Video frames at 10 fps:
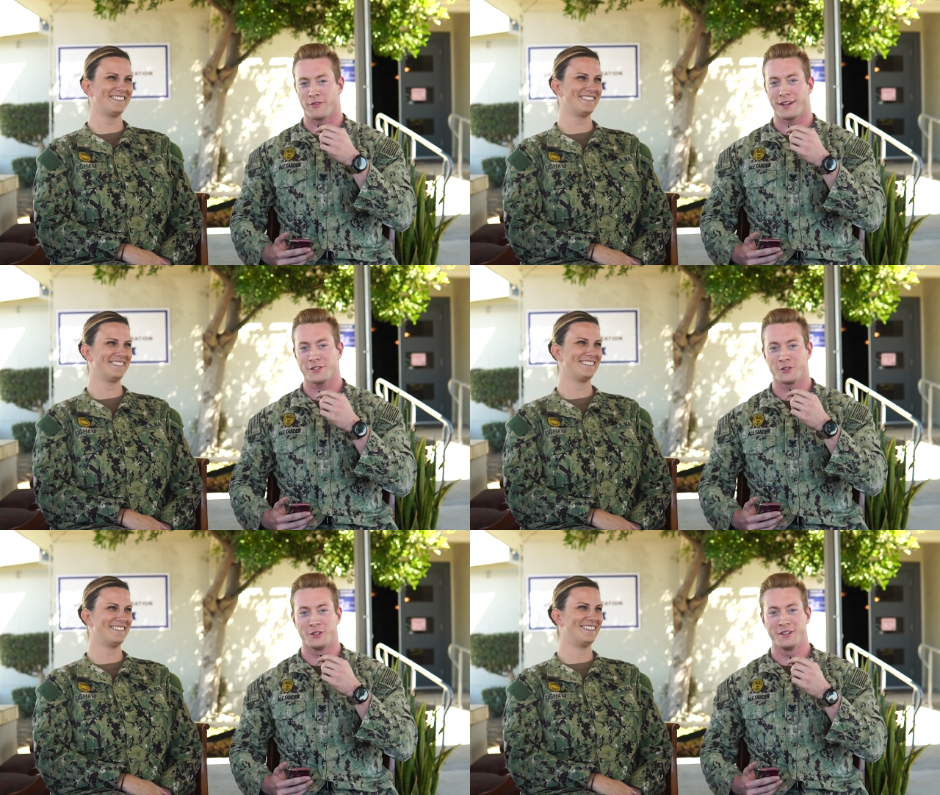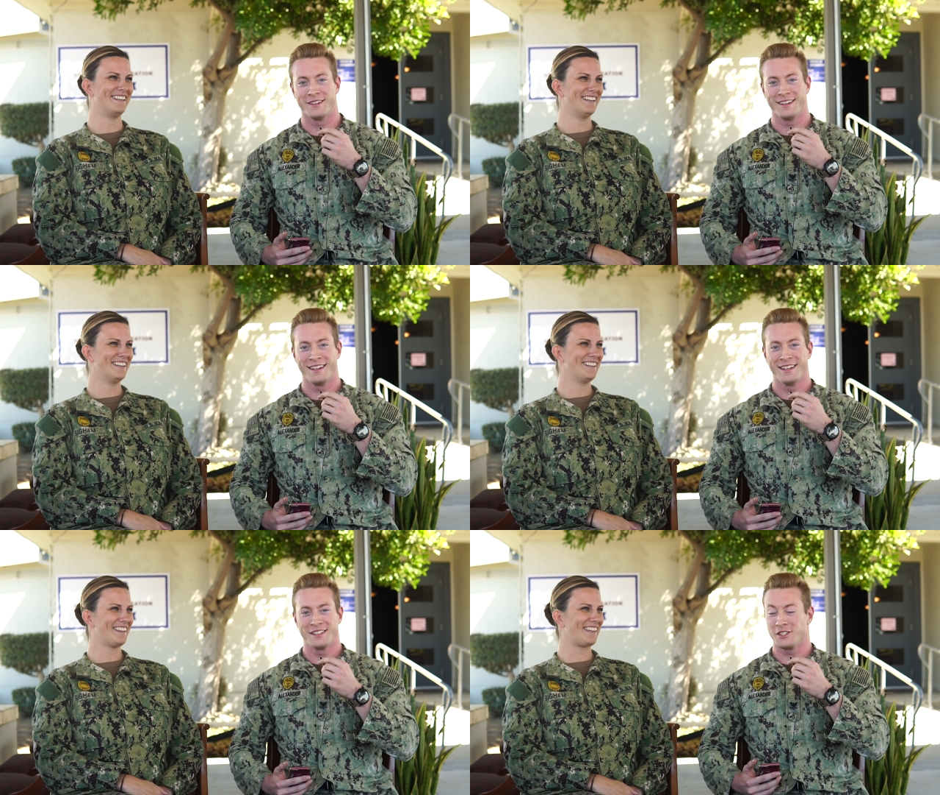Speaker 1: professional.
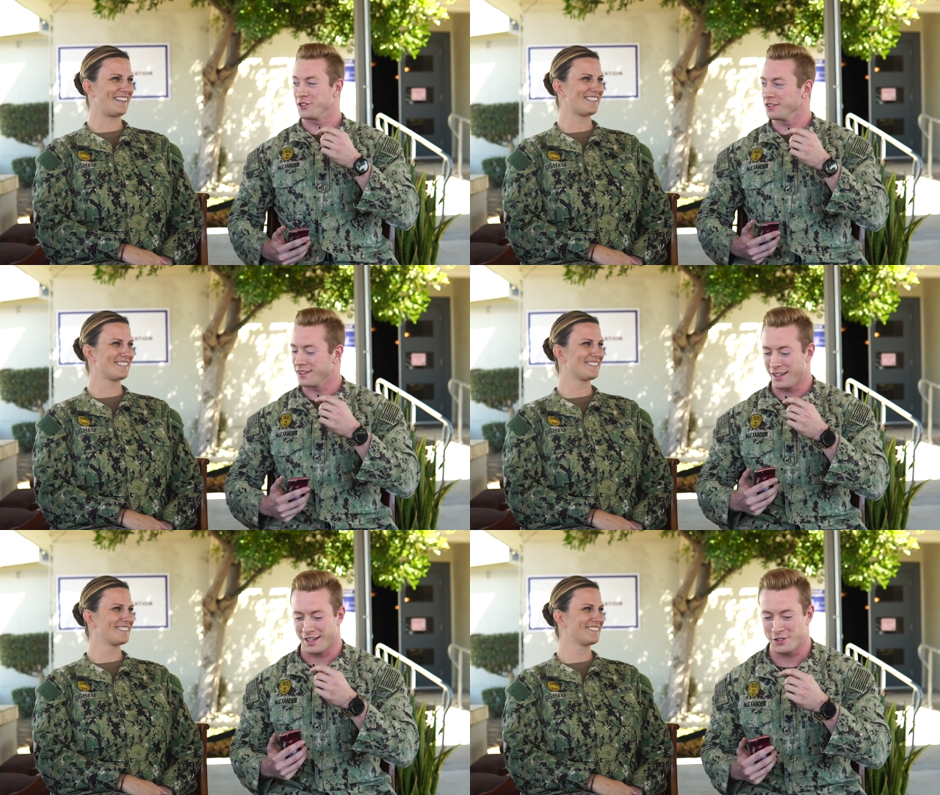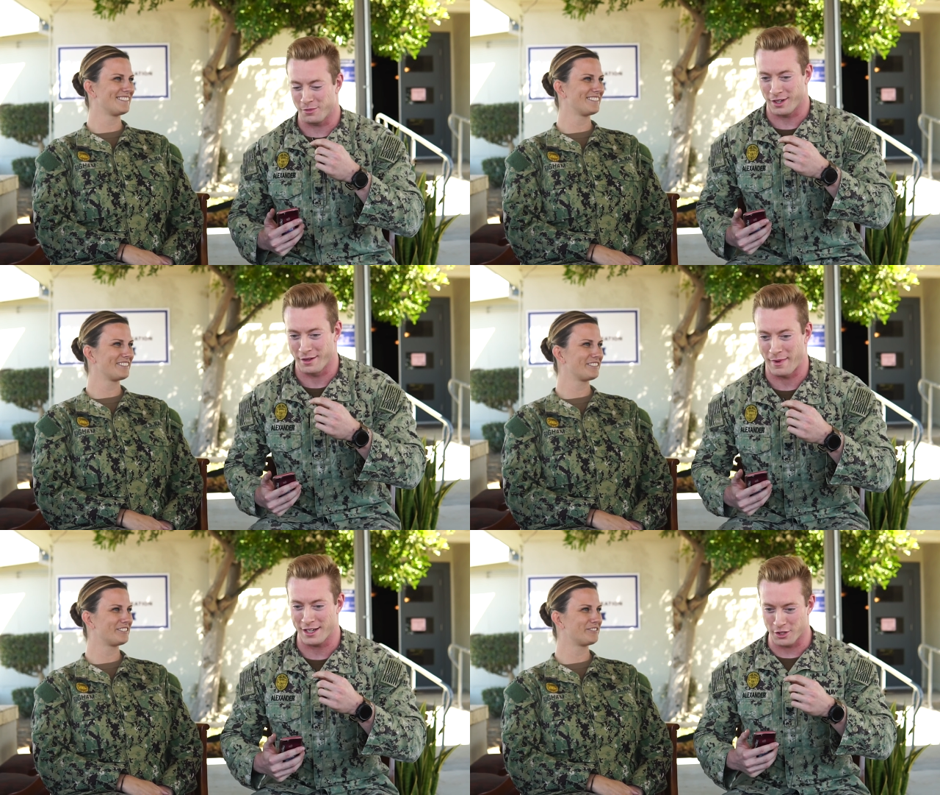So uh, I should
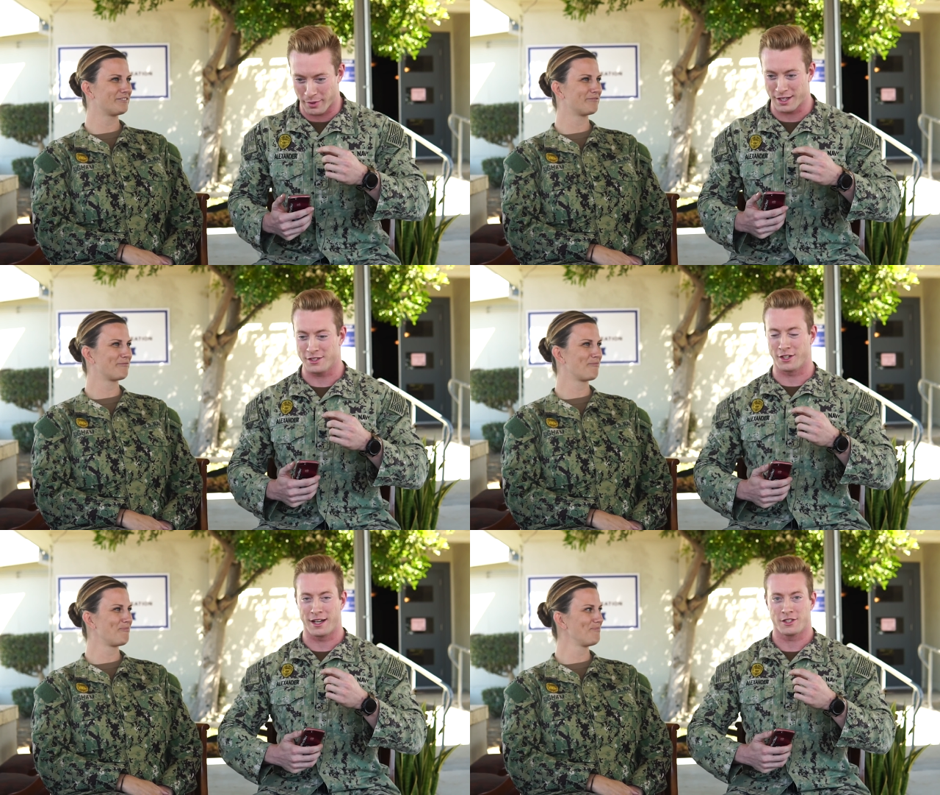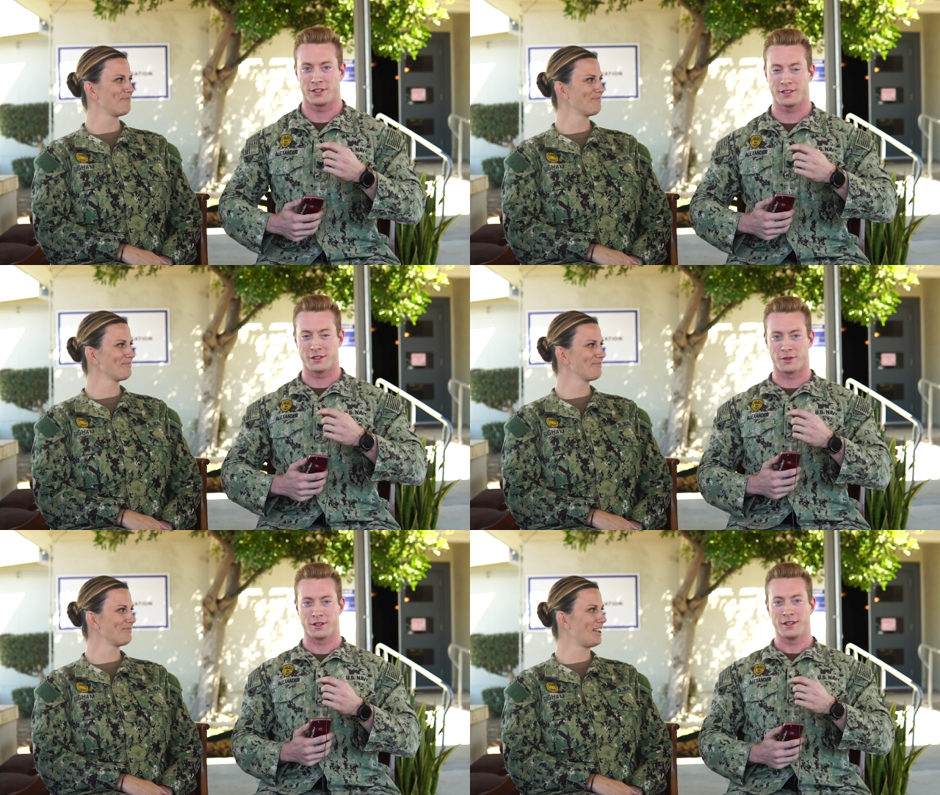probably max your posture actually.
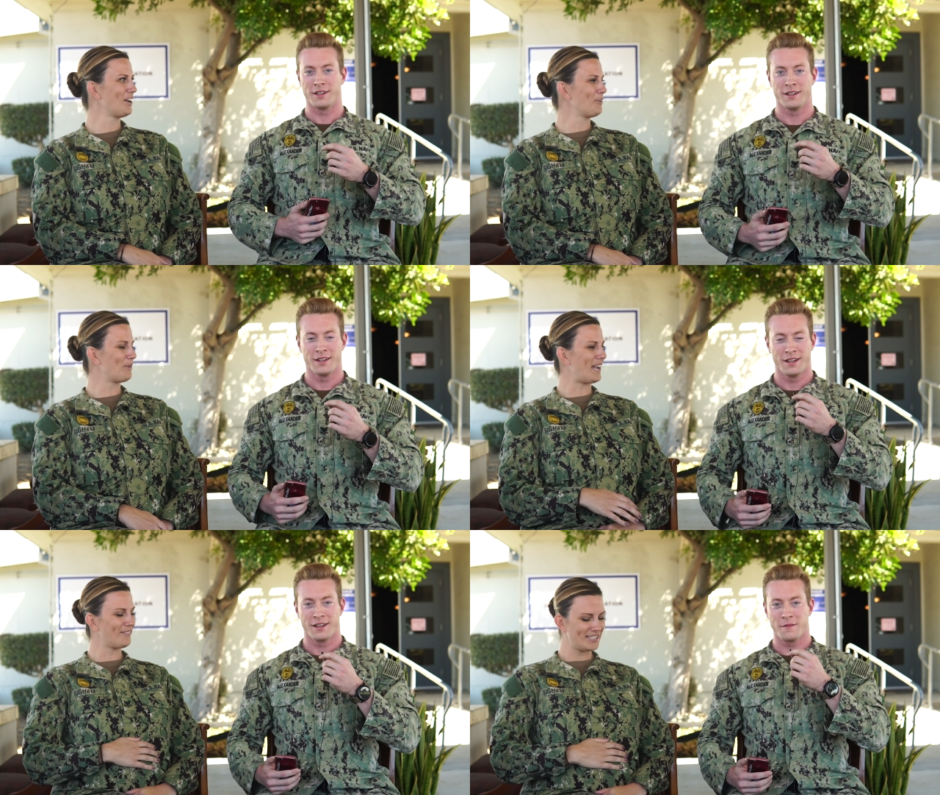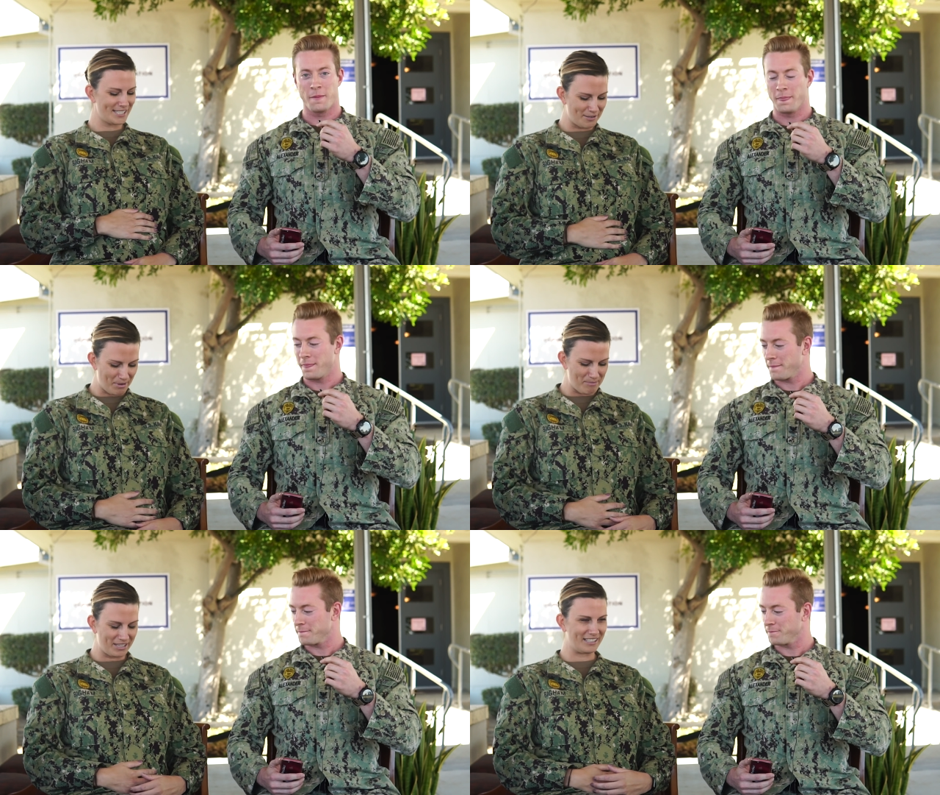So we're
Speaker 2: well, I have to set
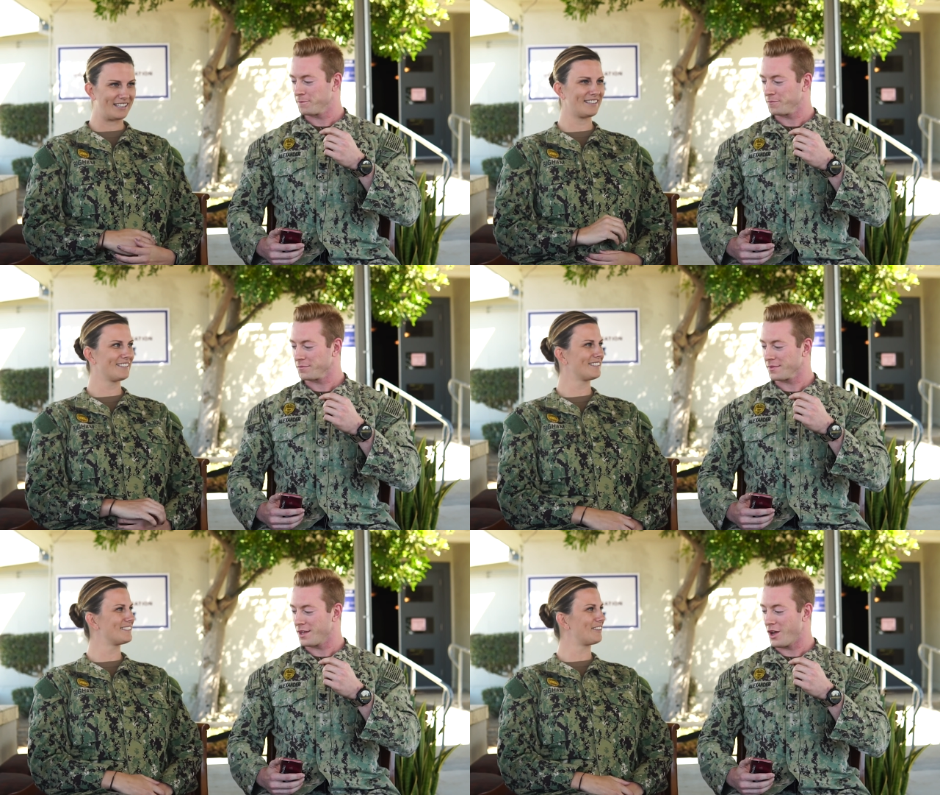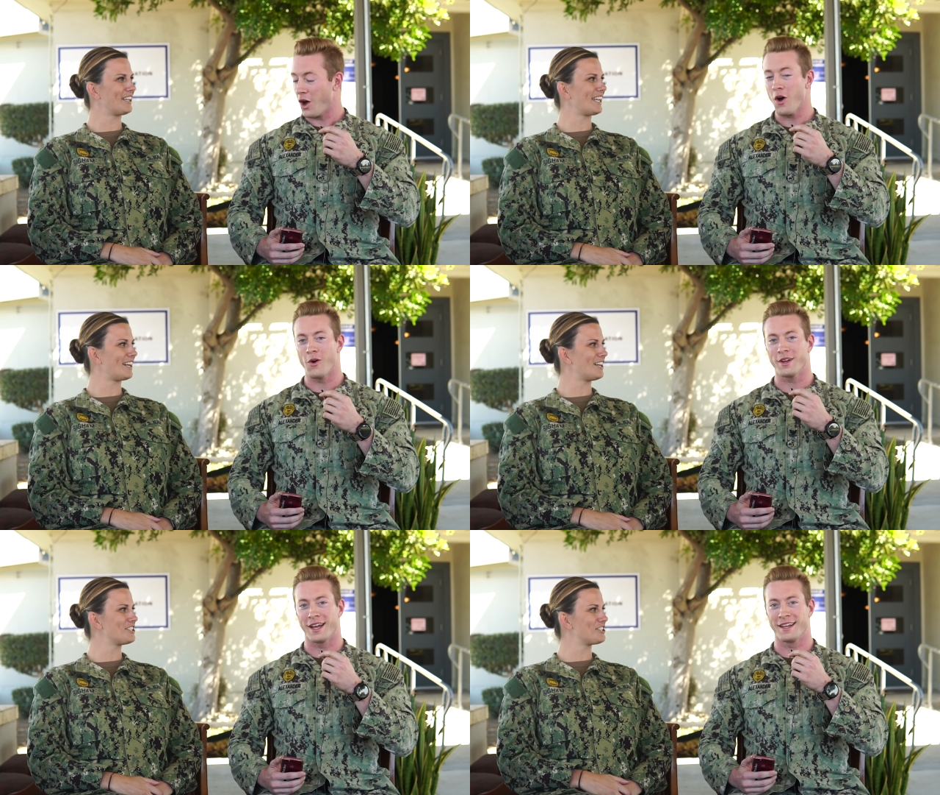up my belly. So
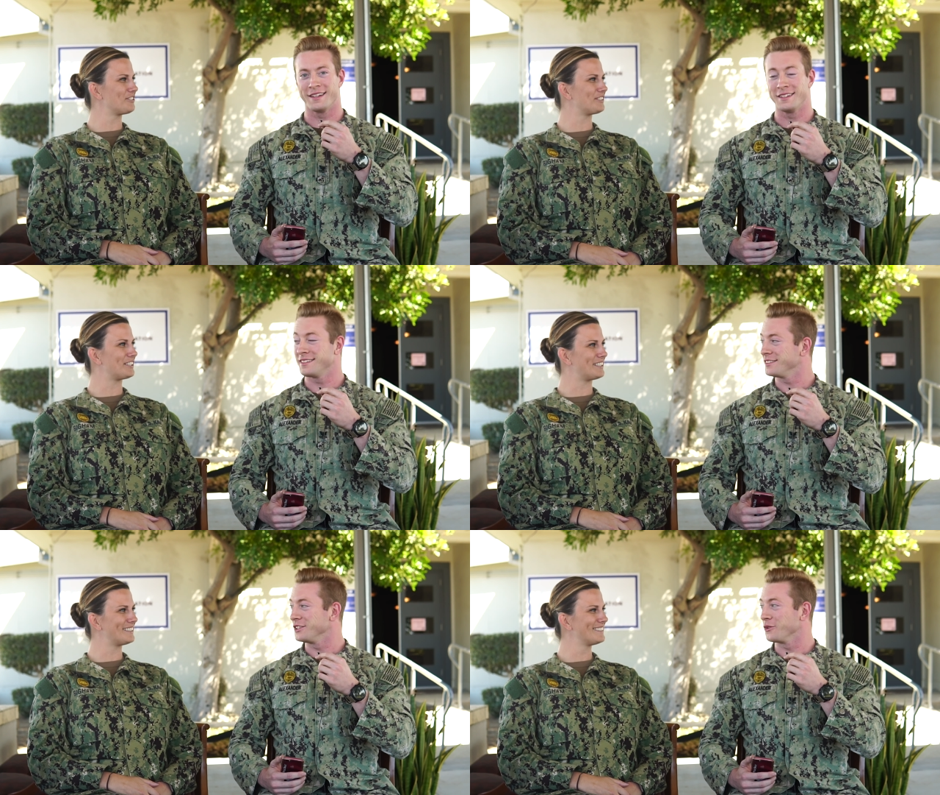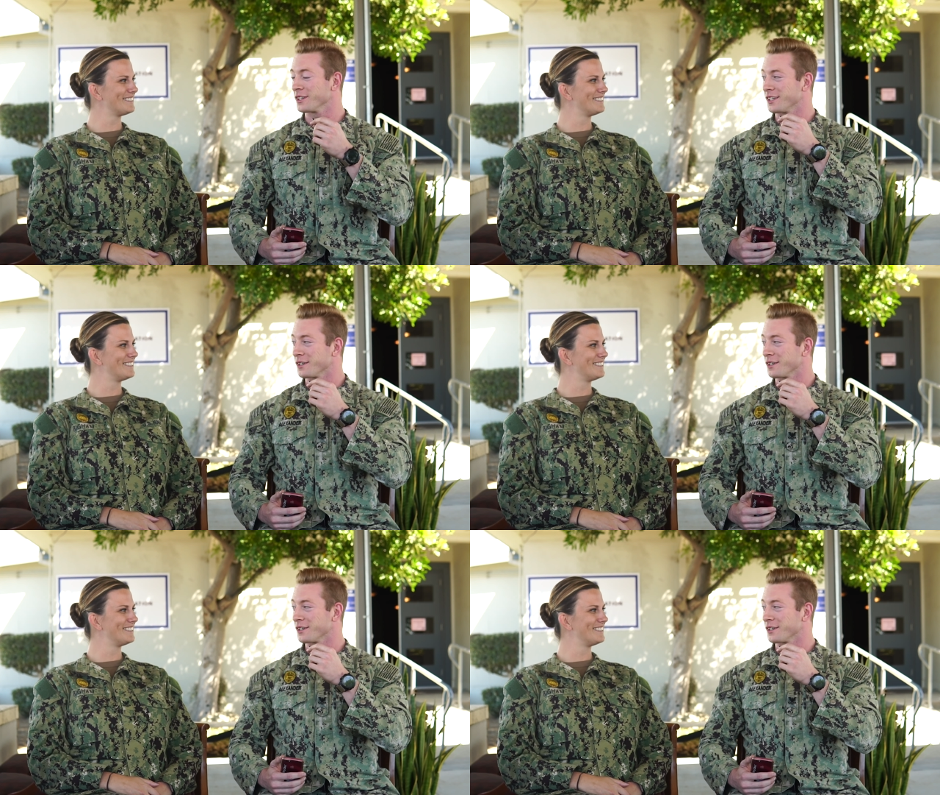oh, okay. Do you want
Speaker 1: to